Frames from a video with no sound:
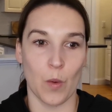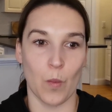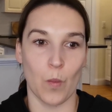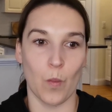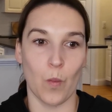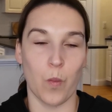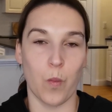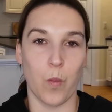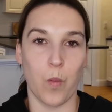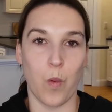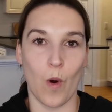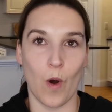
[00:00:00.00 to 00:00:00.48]

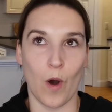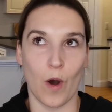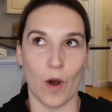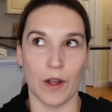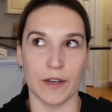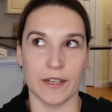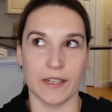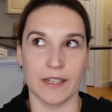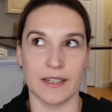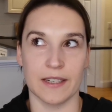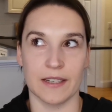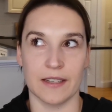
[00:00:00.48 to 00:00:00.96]

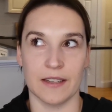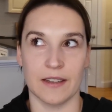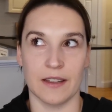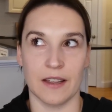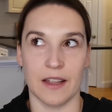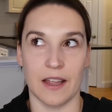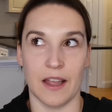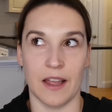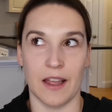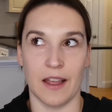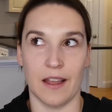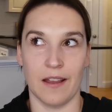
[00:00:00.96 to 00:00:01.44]
what
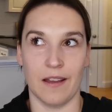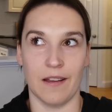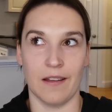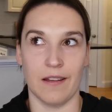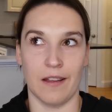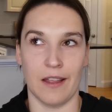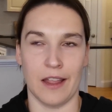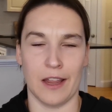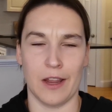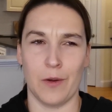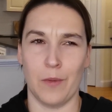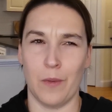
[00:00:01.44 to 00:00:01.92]

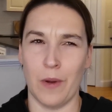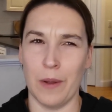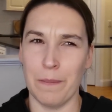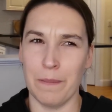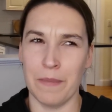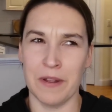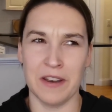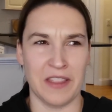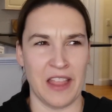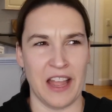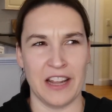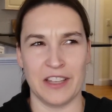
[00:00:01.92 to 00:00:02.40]

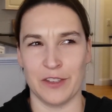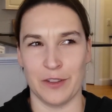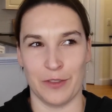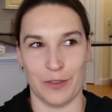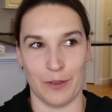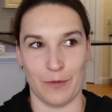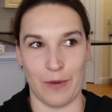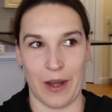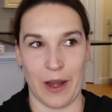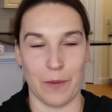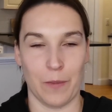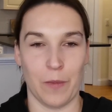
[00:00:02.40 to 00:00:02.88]
equipment, that's
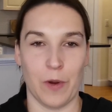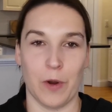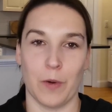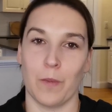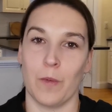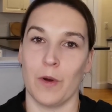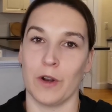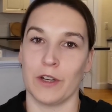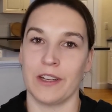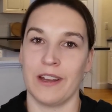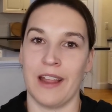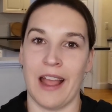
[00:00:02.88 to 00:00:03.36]
not the right word,
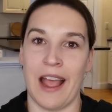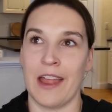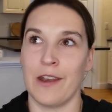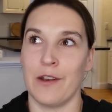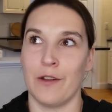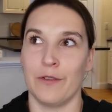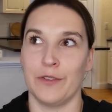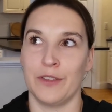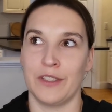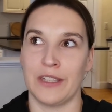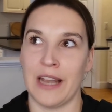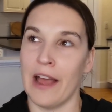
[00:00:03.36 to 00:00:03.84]
what
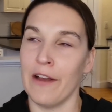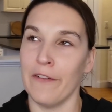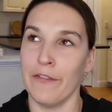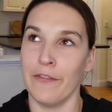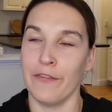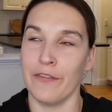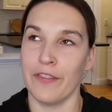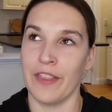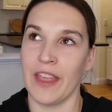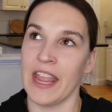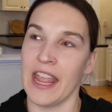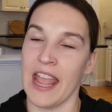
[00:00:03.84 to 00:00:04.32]
kind of
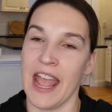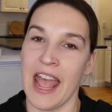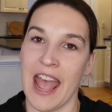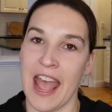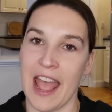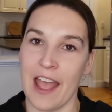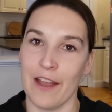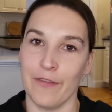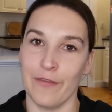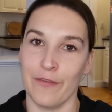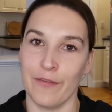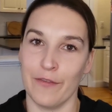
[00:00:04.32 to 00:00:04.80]
stuff they
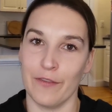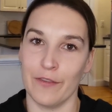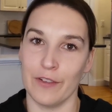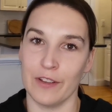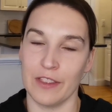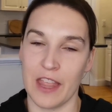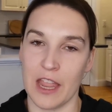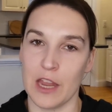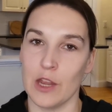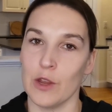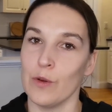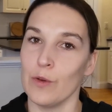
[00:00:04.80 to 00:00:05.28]

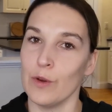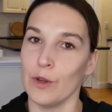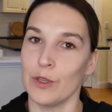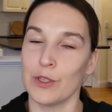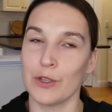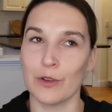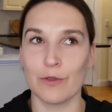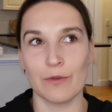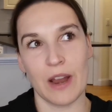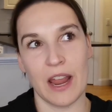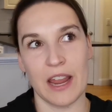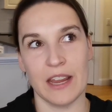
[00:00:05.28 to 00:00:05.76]
use
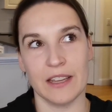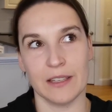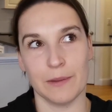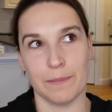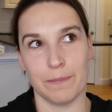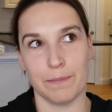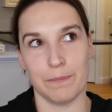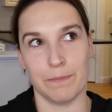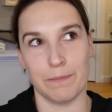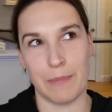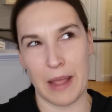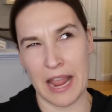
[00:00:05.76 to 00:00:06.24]
to raise
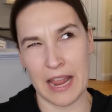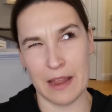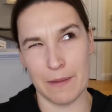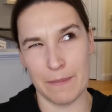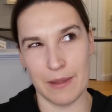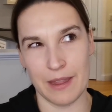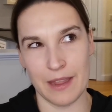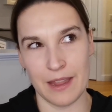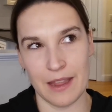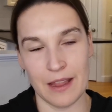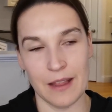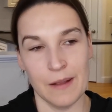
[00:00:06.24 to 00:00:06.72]
a
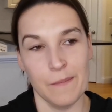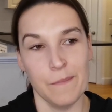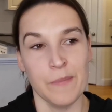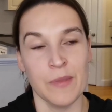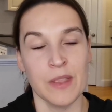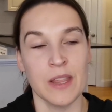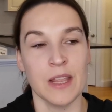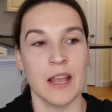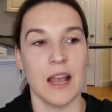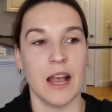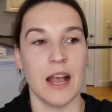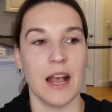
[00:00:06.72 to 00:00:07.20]
baby,
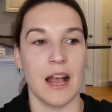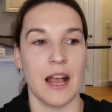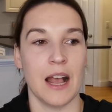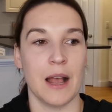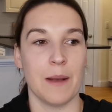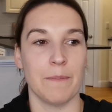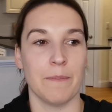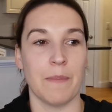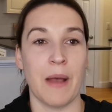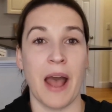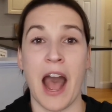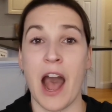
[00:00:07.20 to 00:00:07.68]

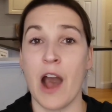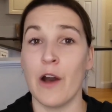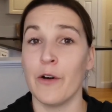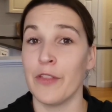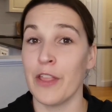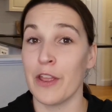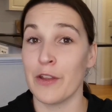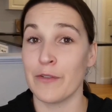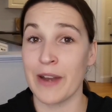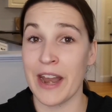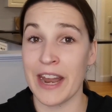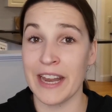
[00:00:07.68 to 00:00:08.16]
how
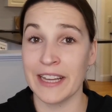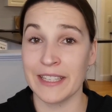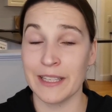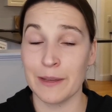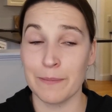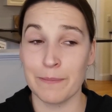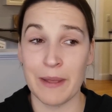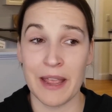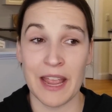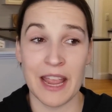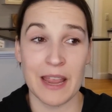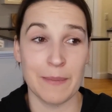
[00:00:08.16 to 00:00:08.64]
they raise
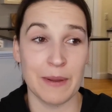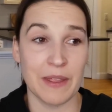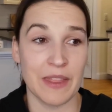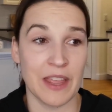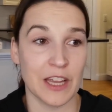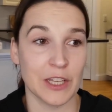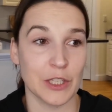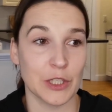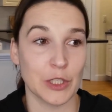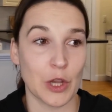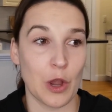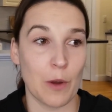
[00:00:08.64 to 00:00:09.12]
a baby.
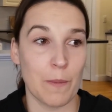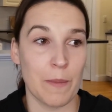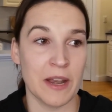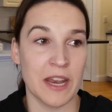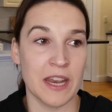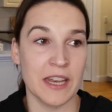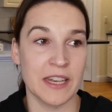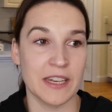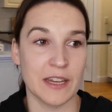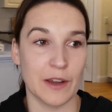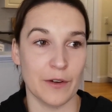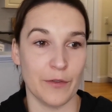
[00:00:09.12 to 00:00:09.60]
There's so
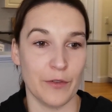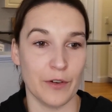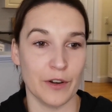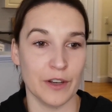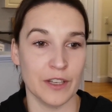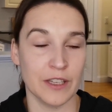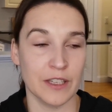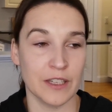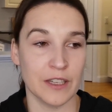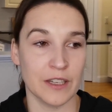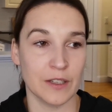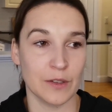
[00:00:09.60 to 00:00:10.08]
many
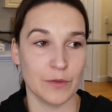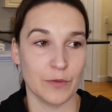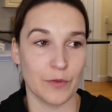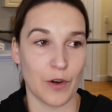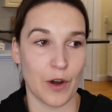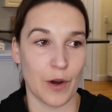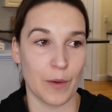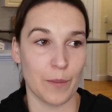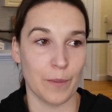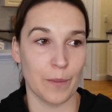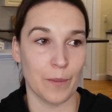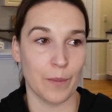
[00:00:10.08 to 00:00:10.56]
differences
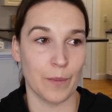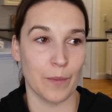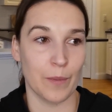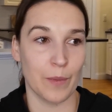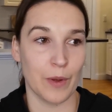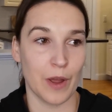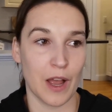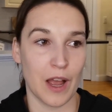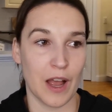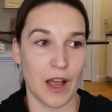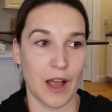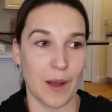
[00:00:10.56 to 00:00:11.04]

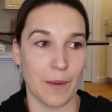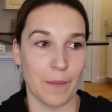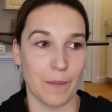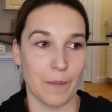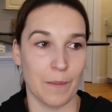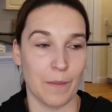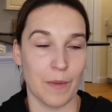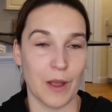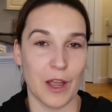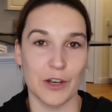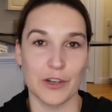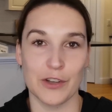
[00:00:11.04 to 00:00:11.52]
from
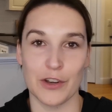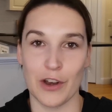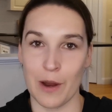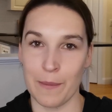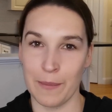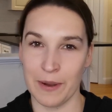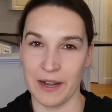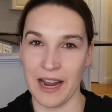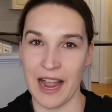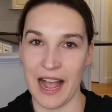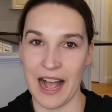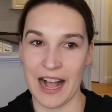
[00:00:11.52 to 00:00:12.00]
a
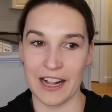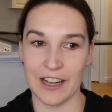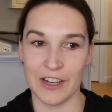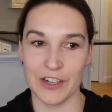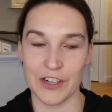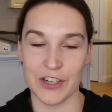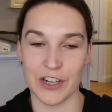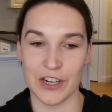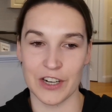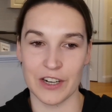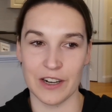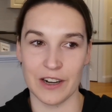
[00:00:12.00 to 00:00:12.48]
German
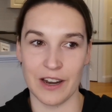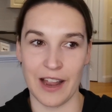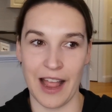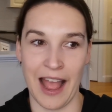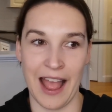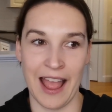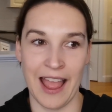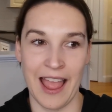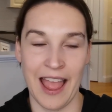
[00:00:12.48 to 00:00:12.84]
culture.